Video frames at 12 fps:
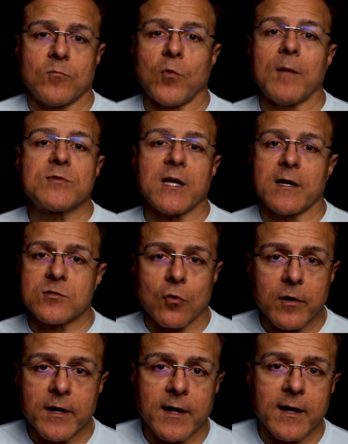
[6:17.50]
website is
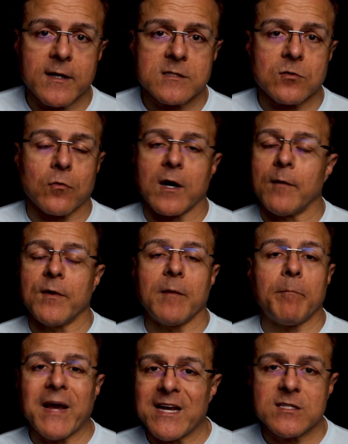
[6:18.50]
organized or how many
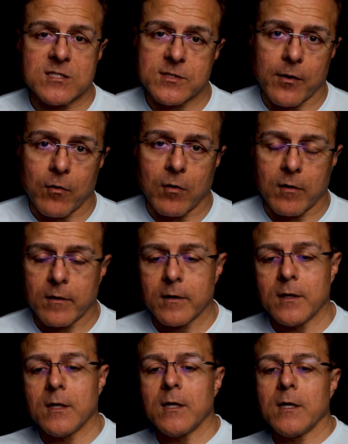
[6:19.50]
pages there are.
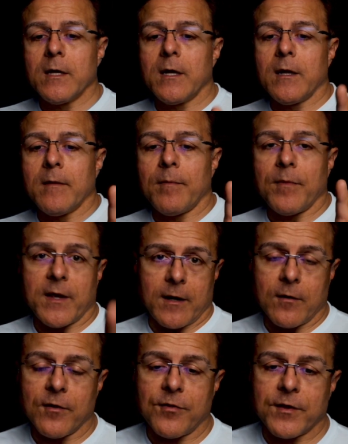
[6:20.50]

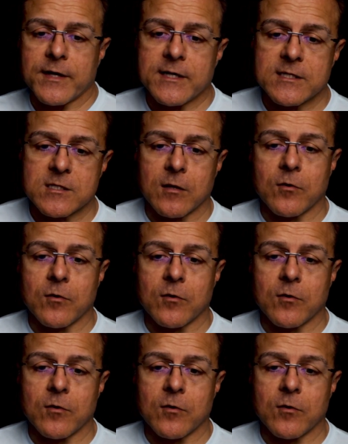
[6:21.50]
Another thing is